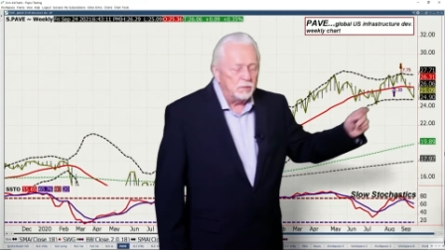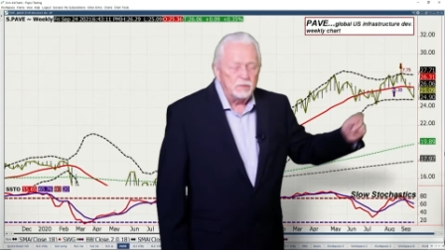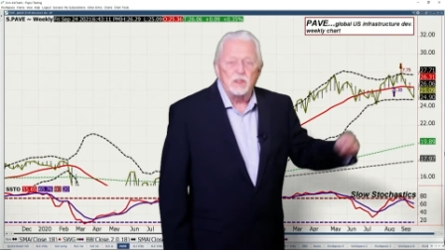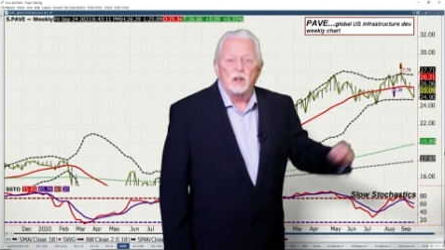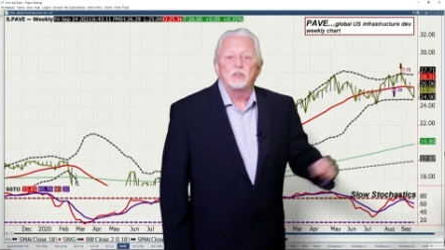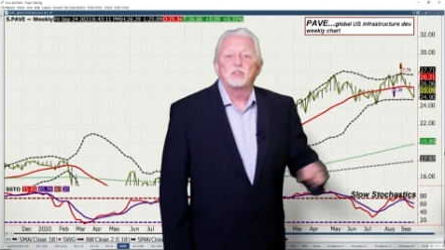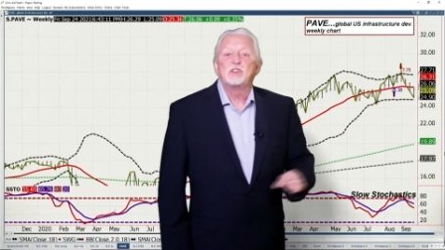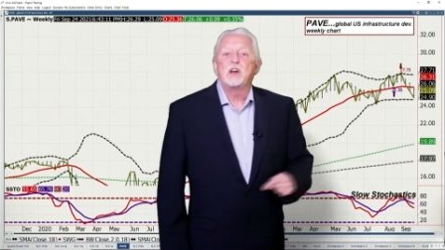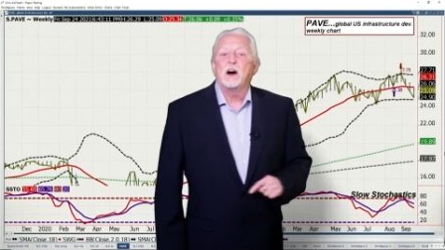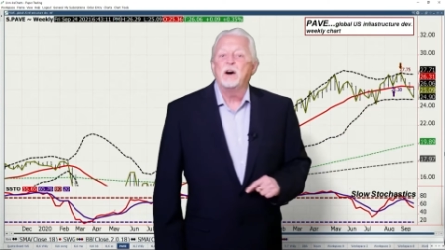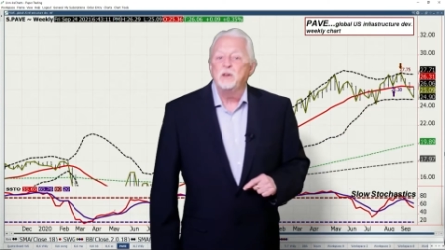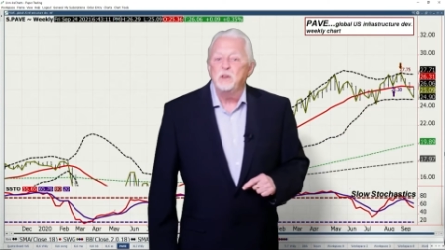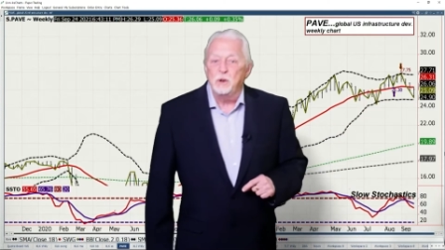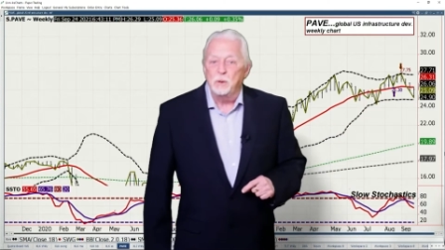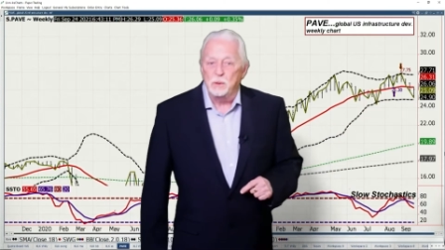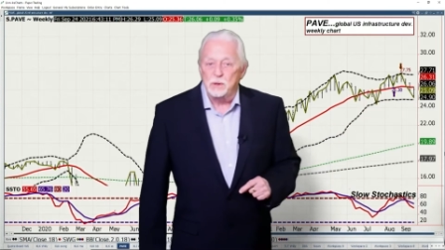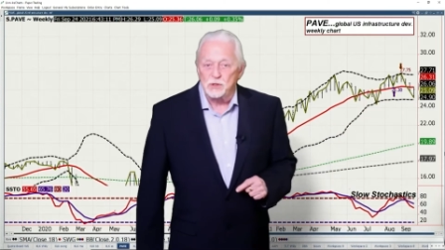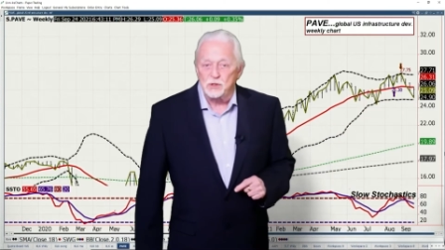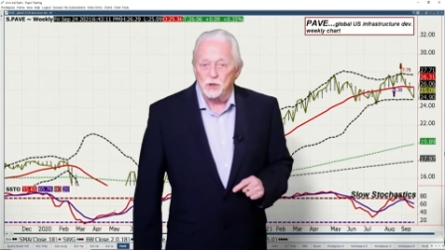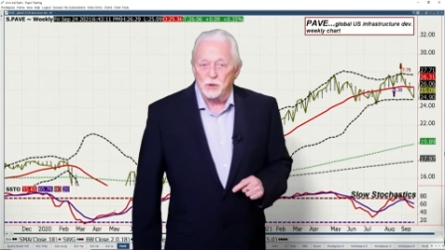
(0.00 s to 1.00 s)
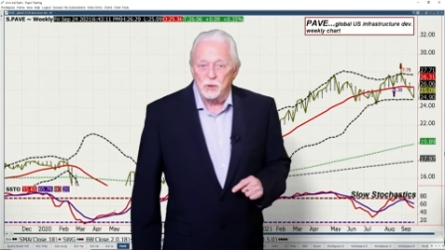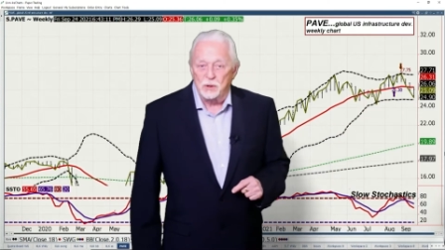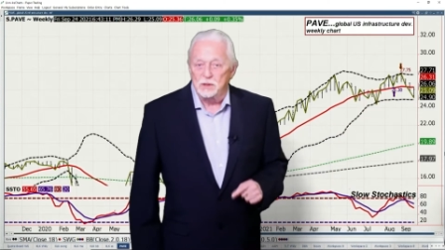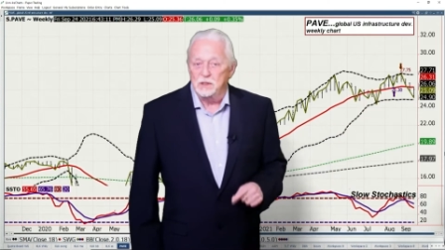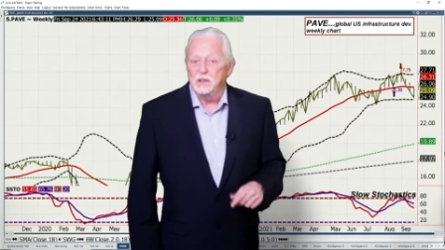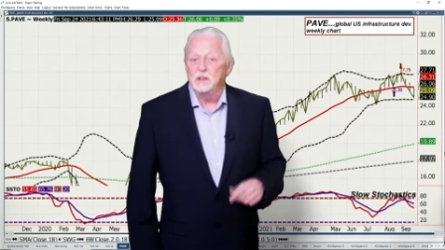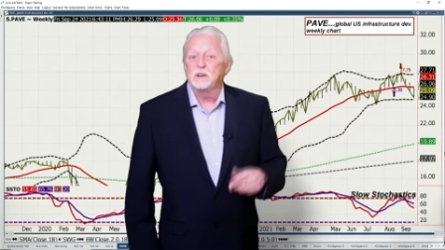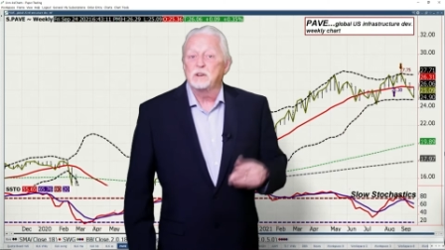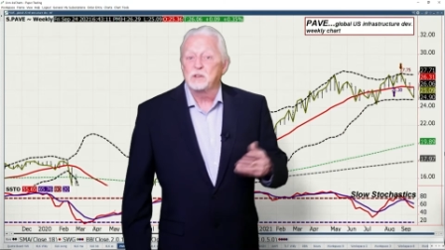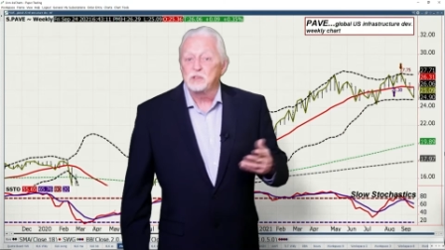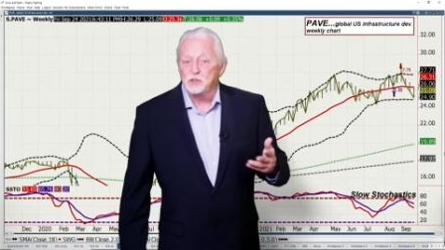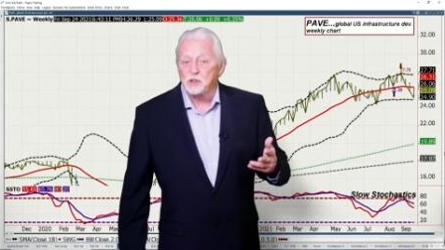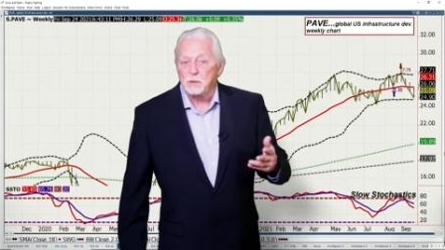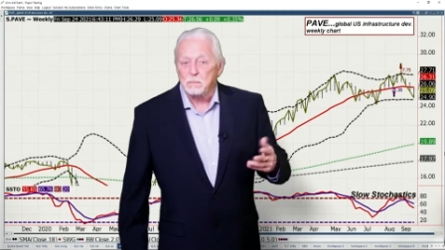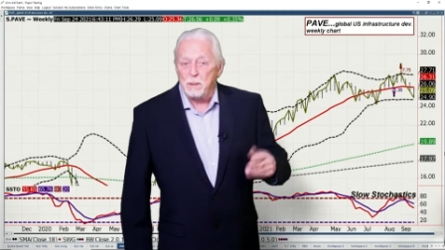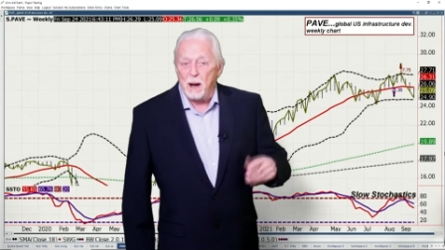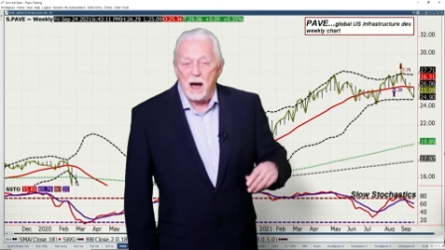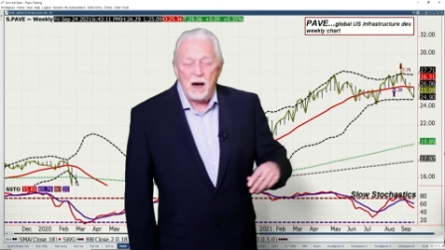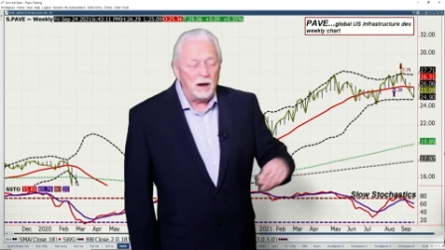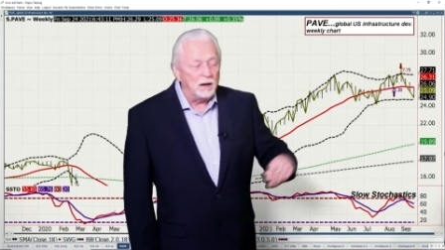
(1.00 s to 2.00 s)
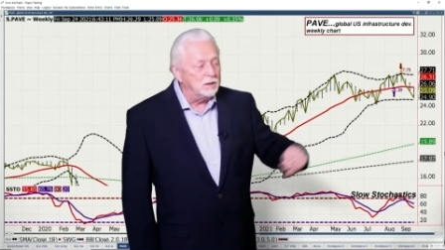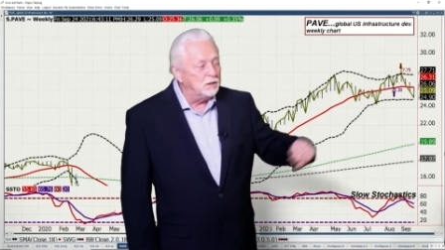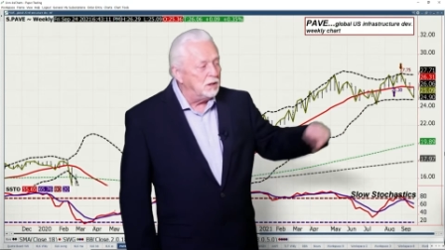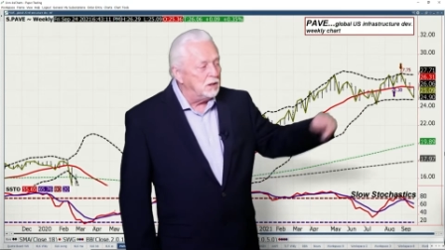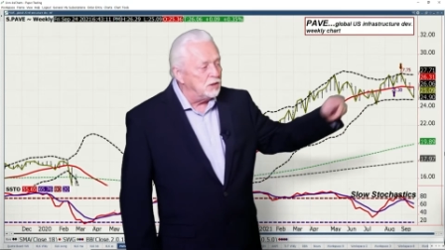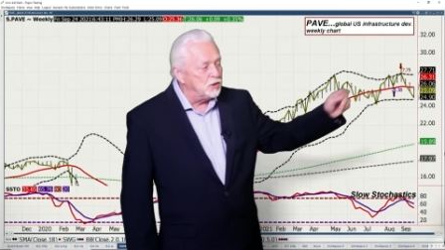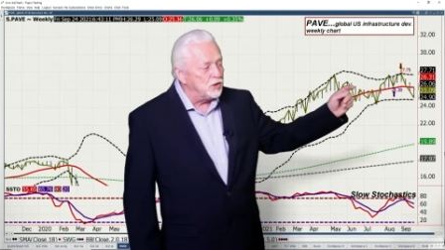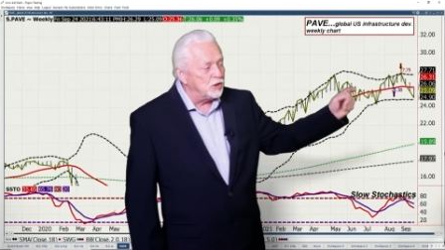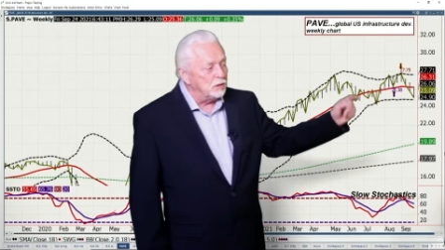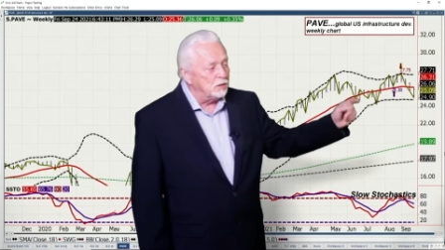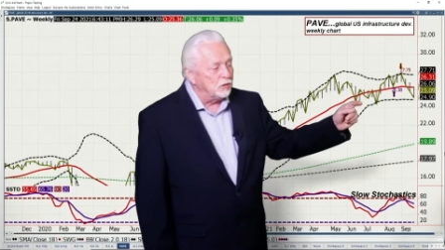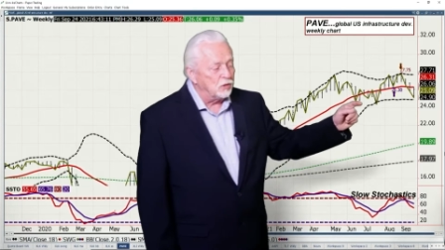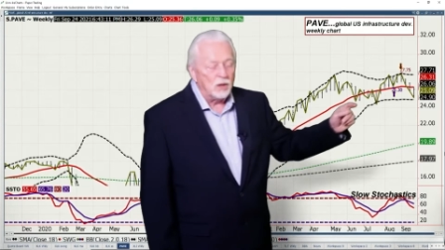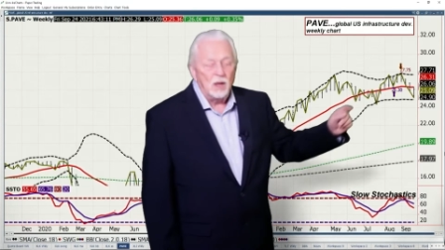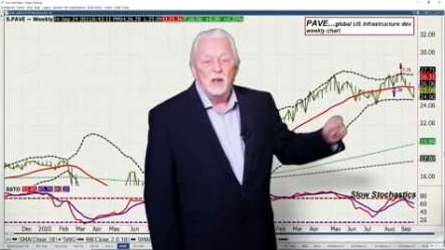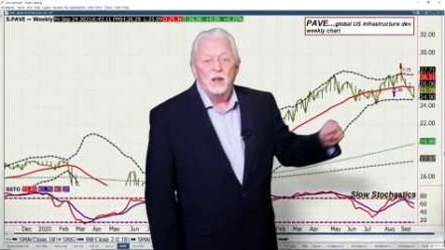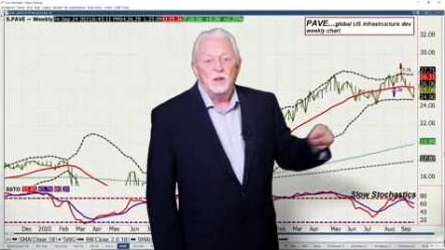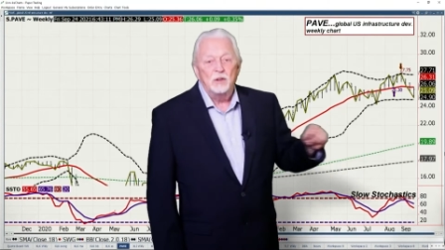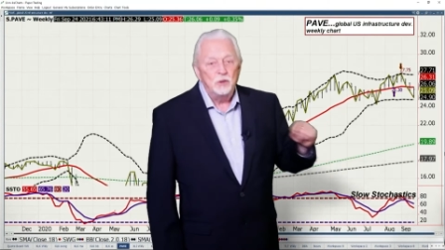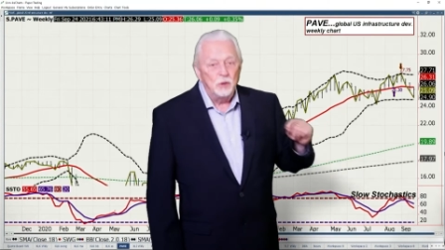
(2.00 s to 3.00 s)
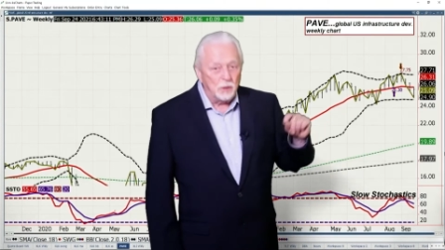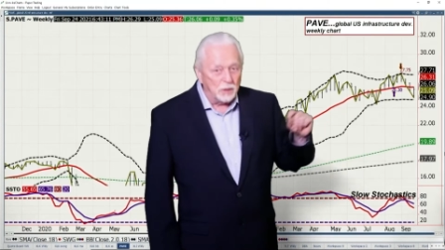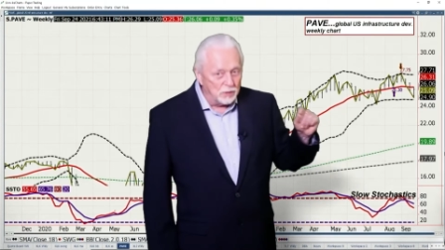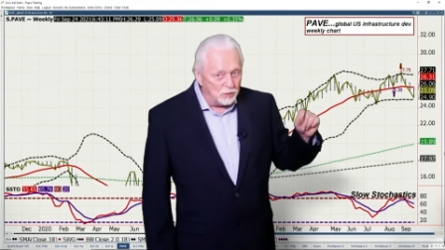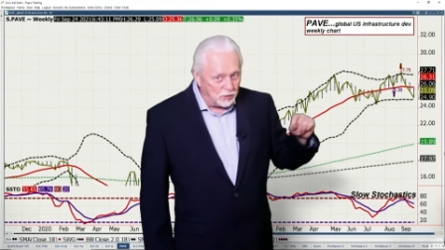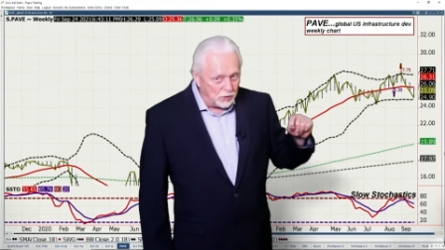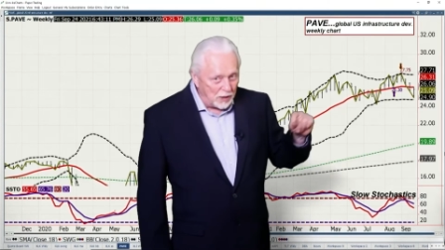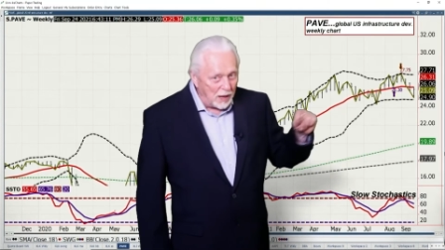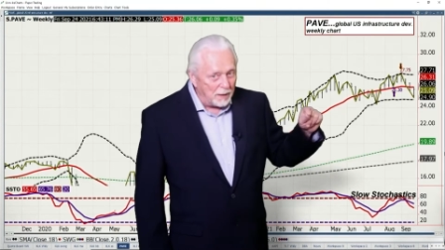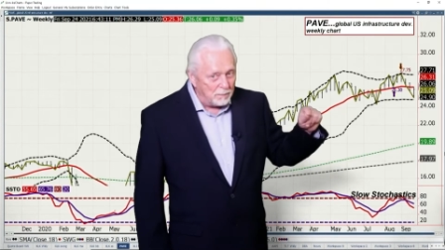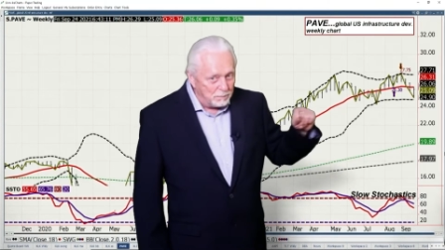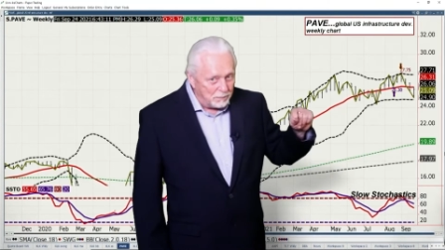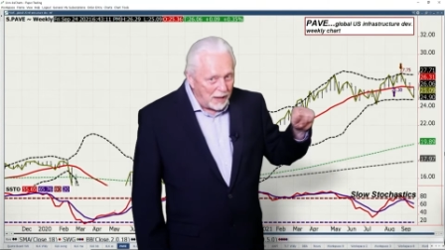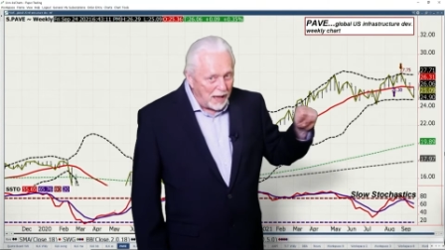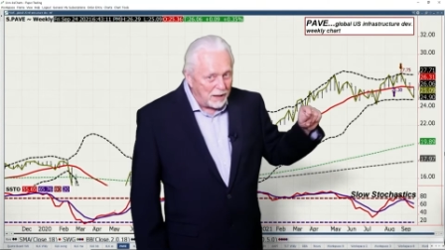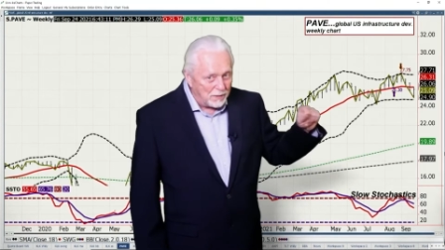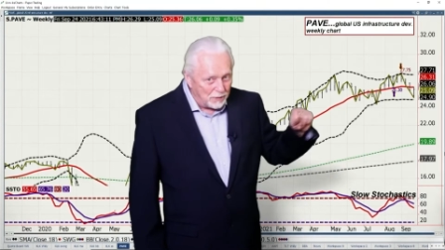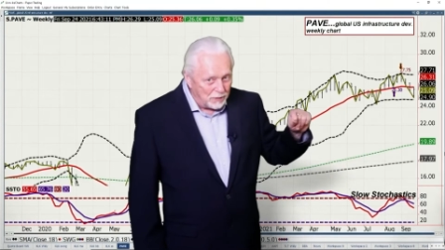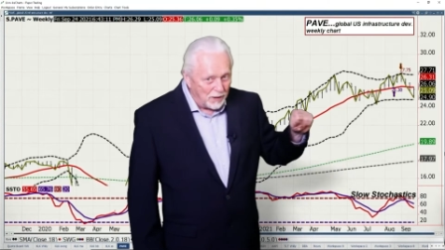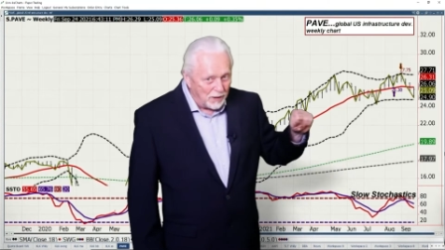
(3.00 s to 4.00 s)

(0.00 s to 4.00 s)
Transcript: They'll tell you it's a good deal because they're politicians. You can see I'm not